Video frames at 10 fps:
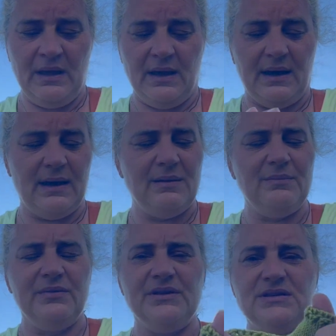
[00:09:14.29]

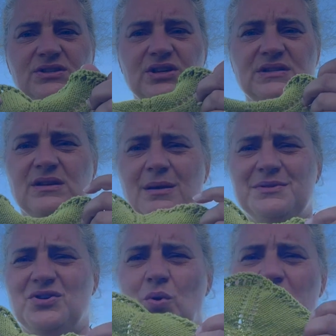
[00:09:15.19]
This is just, I was
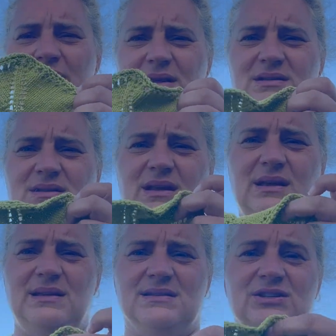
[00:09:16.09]
calling this
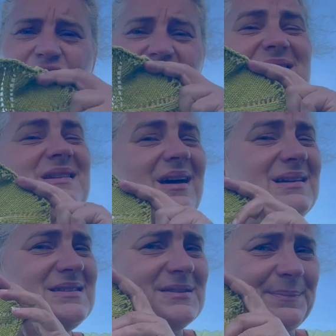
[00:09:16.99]
the citrus
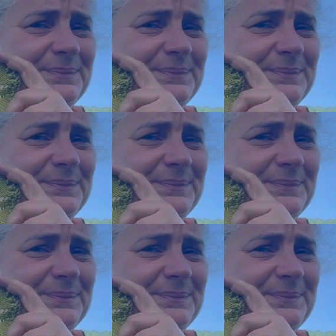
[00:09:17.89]
slice